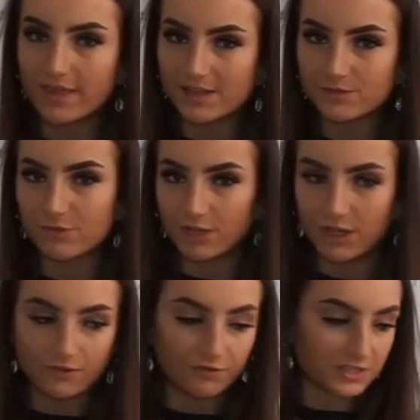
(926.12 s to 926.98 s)
that's really
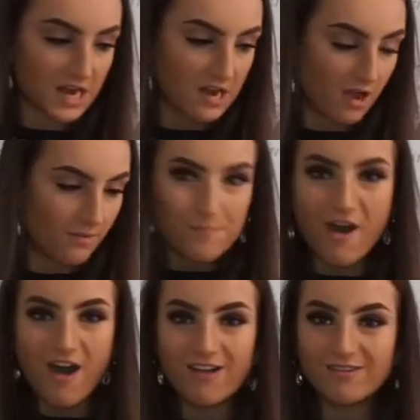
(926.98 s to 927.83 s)
good for a tenner.
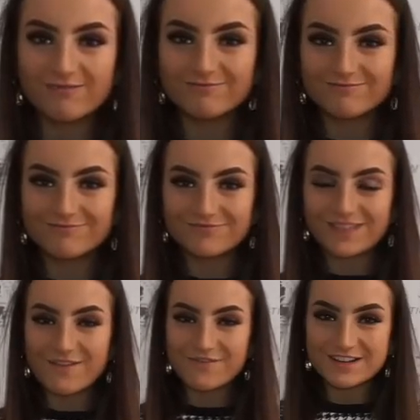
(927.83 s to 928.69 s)
But
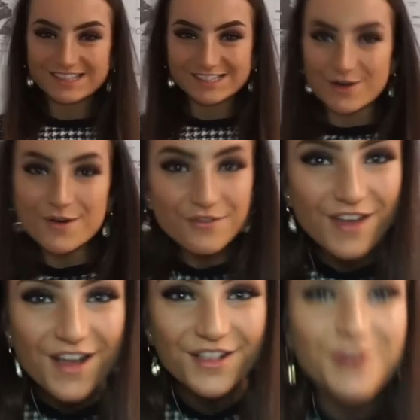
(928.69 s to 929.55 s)
that finishes off
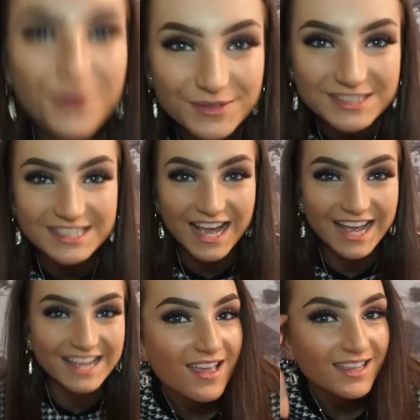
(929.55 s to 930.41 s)
the haul
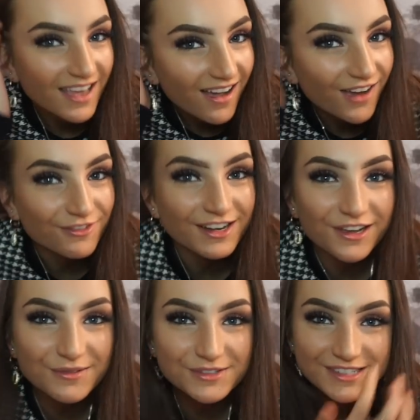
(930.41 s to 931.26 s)
today. Yeah, I really
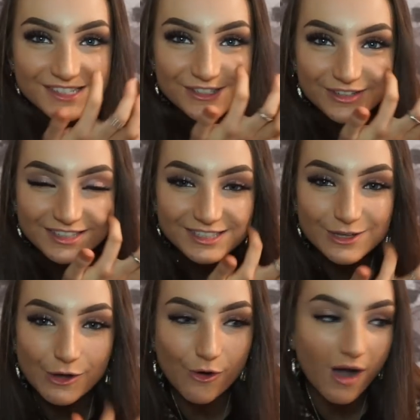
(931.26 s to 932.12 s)
hope you've enjoyed this
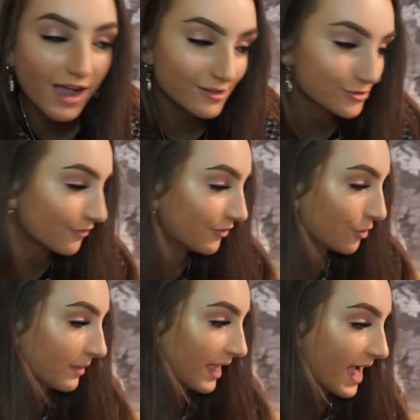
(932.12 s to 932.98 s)
haul. I enjoyed
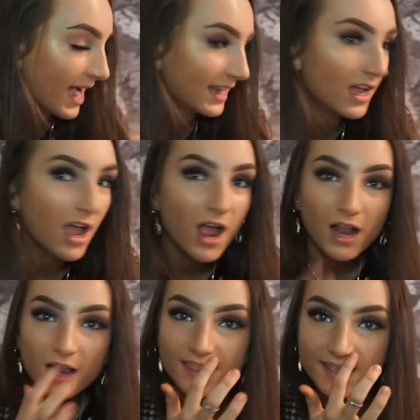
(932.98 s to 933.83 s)
filming it, and
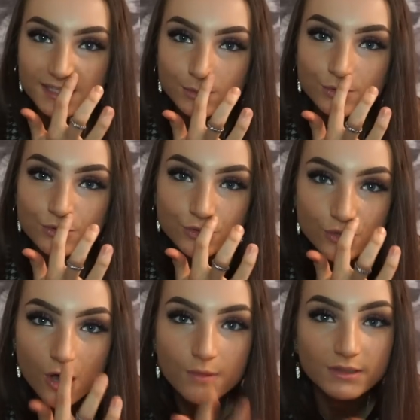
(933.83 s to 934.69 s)
this was
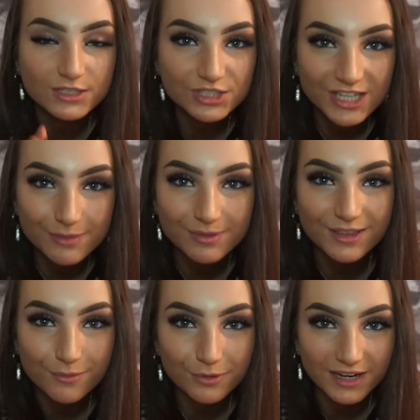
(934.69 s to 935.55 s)
so much cheaper
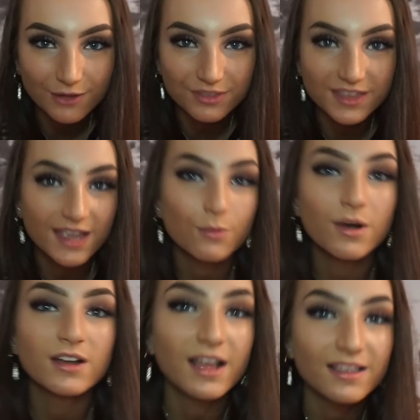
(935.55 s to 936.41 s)
than the Pretty Little Thing
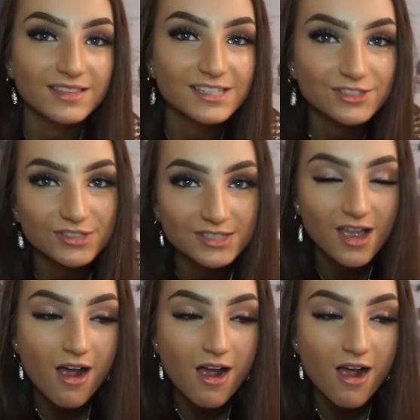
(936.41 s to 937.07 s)
one. Like, this just,